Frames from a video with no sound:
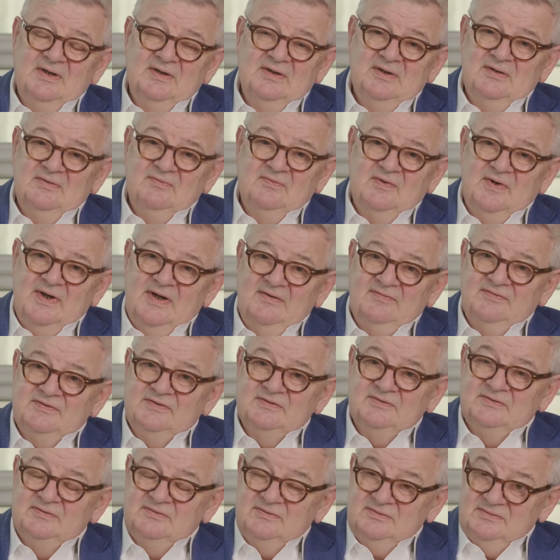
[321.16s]
We have
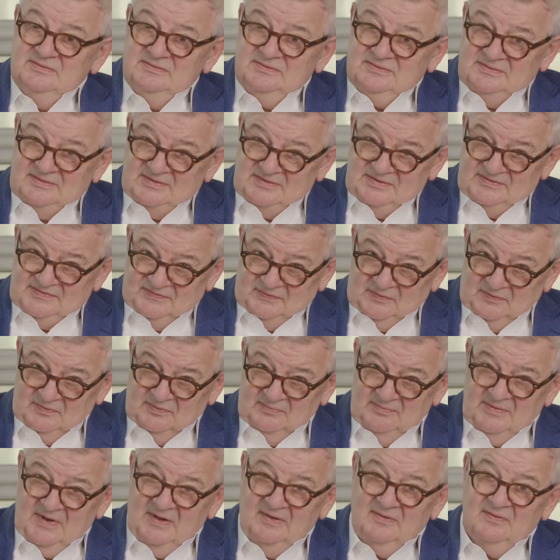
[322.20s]
to
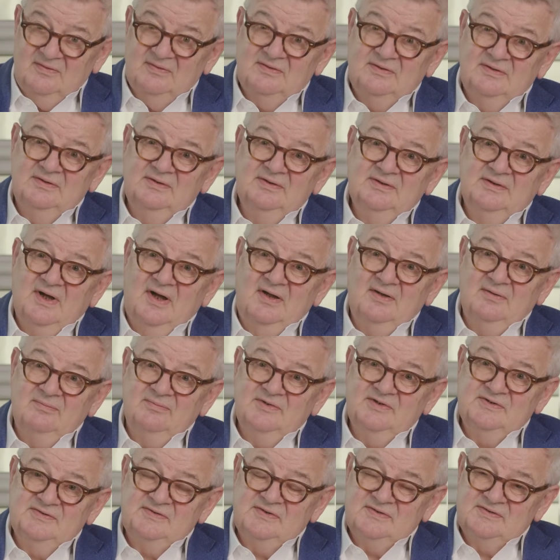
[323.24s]
transform our
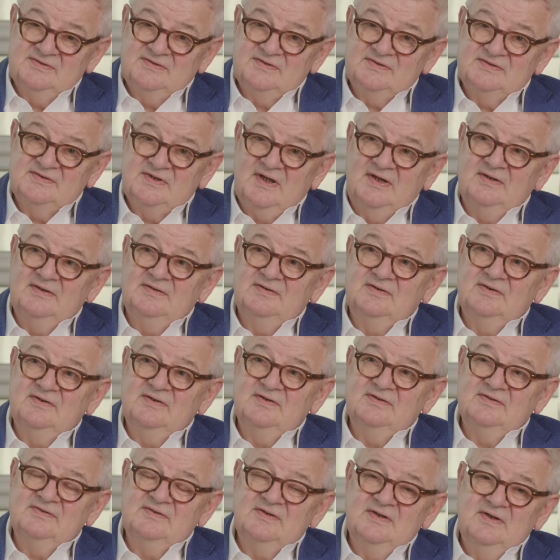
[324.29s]
economies and
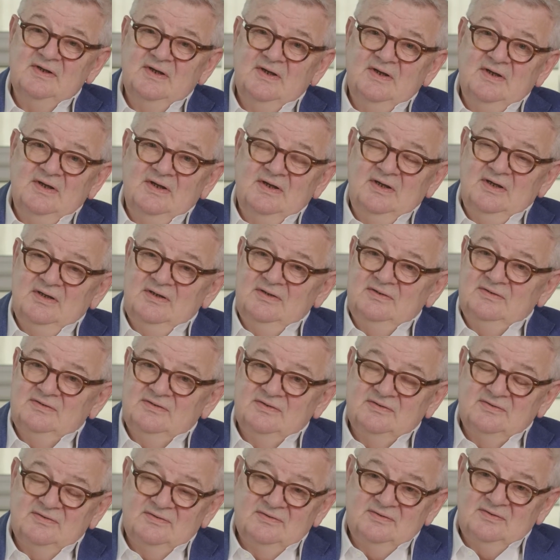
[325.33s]
societies
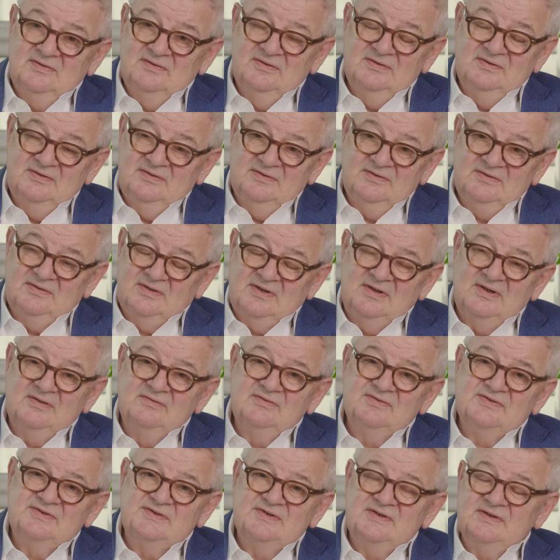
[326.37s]
into
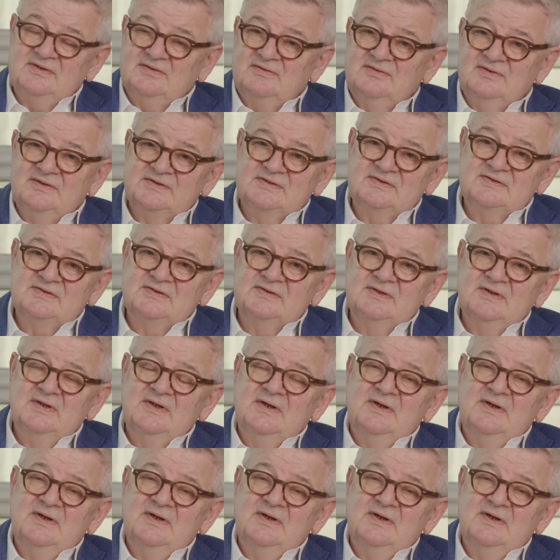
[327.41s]
closed circuits.